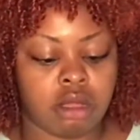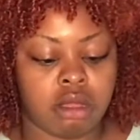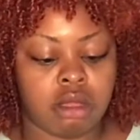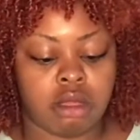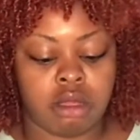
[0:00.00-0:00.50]

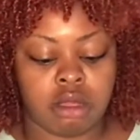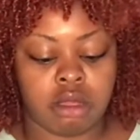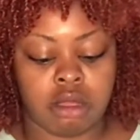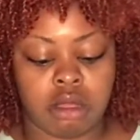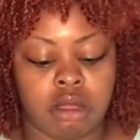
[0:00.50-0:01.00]
And
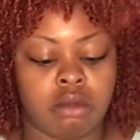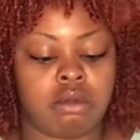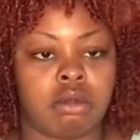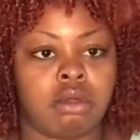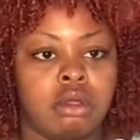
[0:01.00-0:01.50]
there were
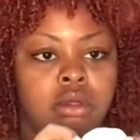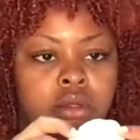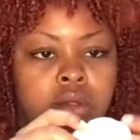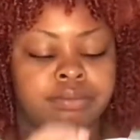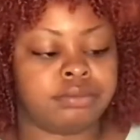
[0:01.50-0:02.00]
not
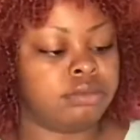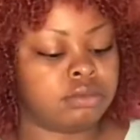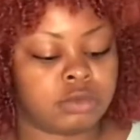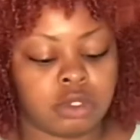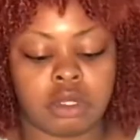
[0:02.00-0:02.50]
enough
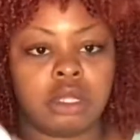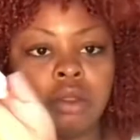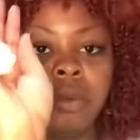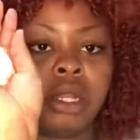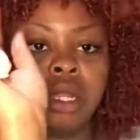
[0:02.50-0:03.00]
tutorials
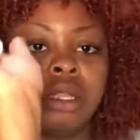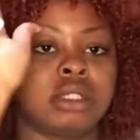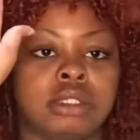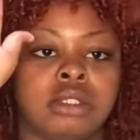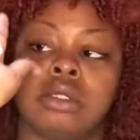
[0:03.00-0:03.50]
out
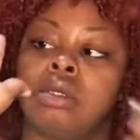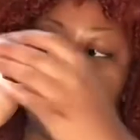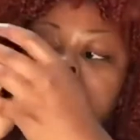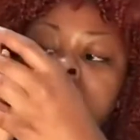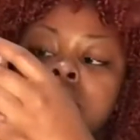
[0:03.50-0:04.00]
there on
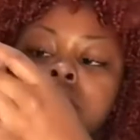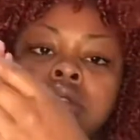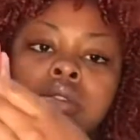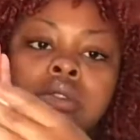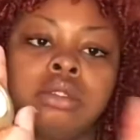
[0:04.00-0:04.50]
how to
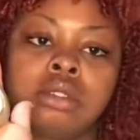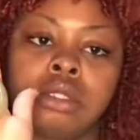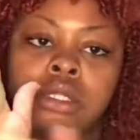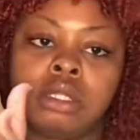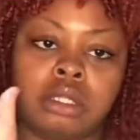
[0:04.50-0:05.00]
properly
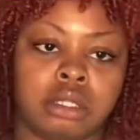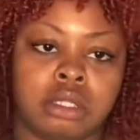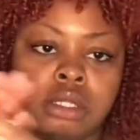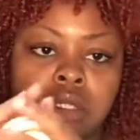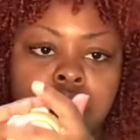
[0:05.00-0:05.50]
make
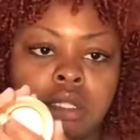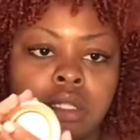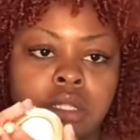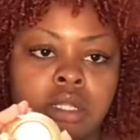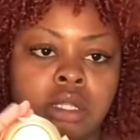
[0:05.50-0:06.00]
these.
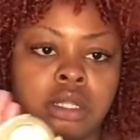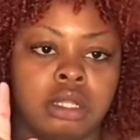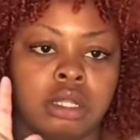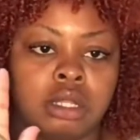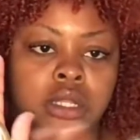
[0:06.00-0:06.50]

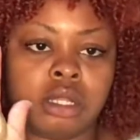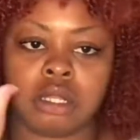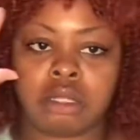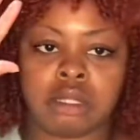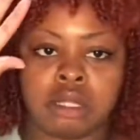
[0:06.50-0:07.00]
So I thought
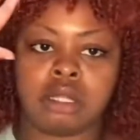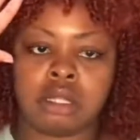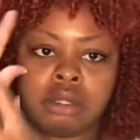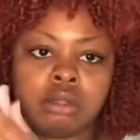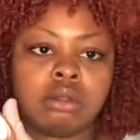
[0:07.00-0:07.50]
I would just
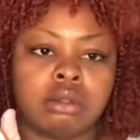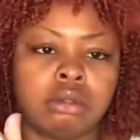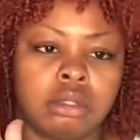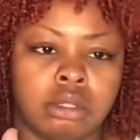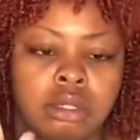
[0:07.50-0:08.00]
add mine
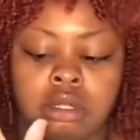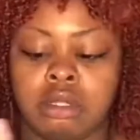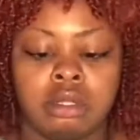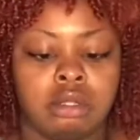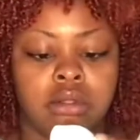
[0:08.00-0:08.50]
to the
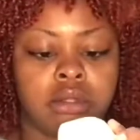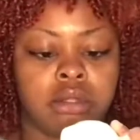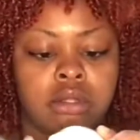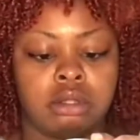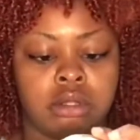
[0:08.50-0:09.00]
mix, you
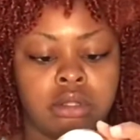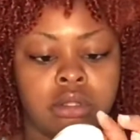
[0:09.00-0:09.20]
know.